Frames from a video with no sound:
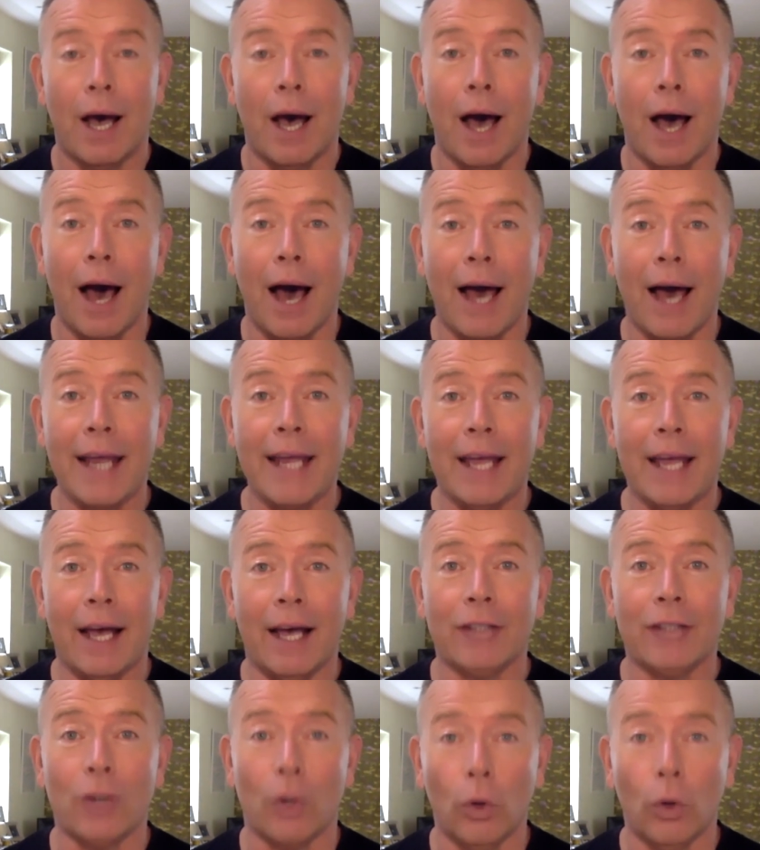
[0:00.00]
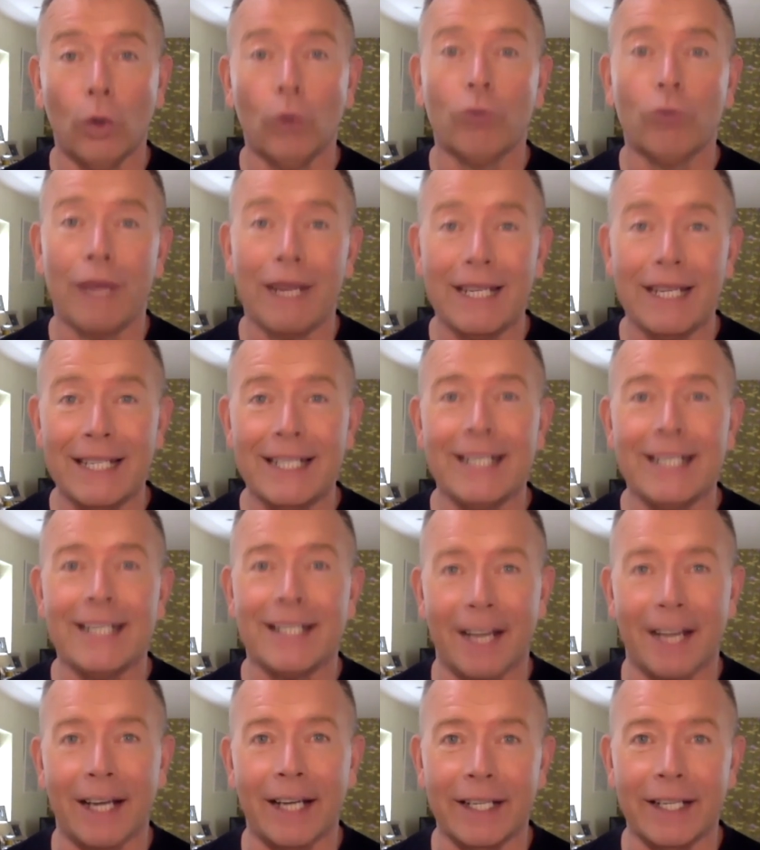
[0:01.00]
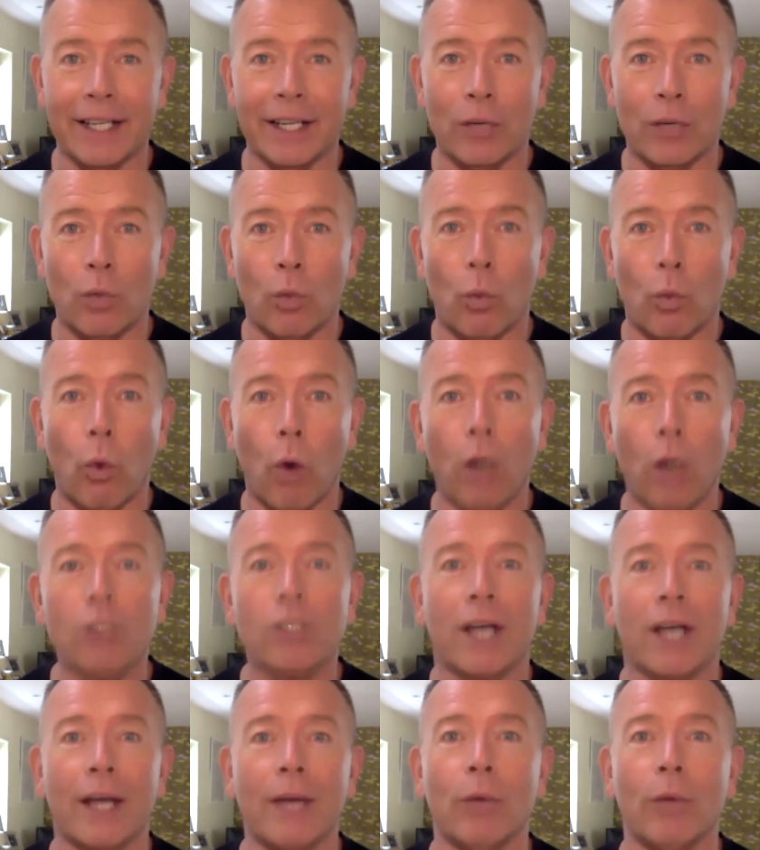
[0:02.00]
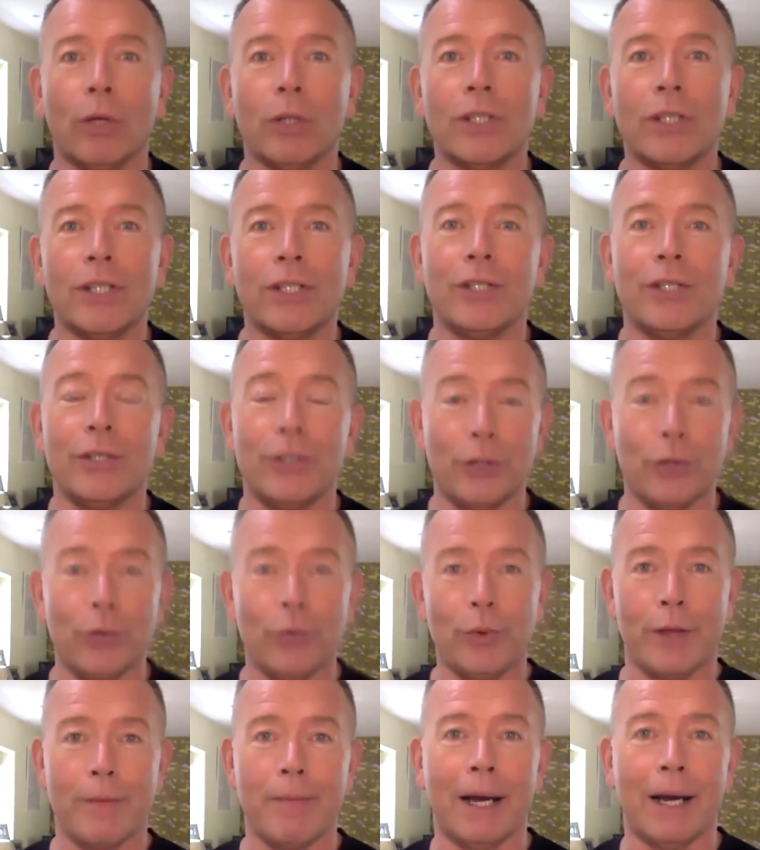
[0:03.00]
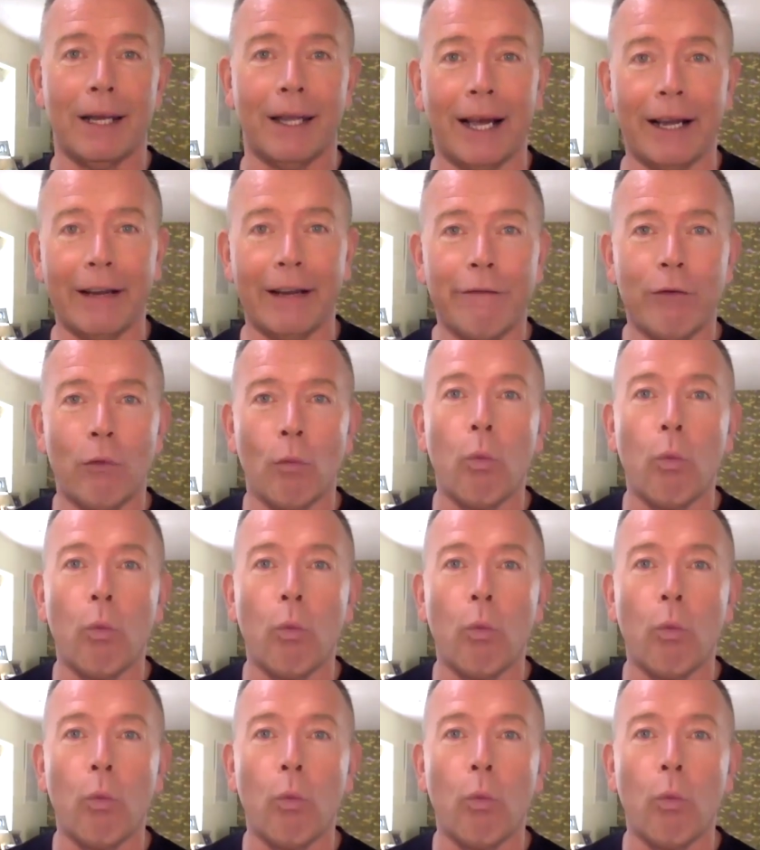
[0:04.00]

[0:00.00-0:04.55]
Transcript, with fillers: I had already decided what I wanted to do with my life,